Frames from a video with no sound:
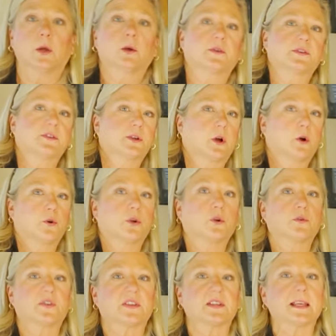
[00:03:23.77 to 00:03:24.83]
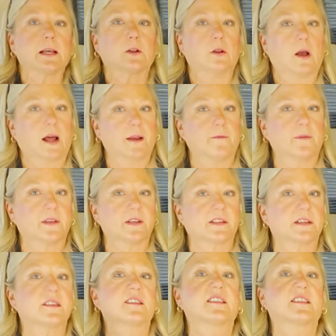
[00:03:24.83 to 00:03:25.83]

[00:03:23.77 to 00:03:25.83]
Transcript: So you'll see a lot of this in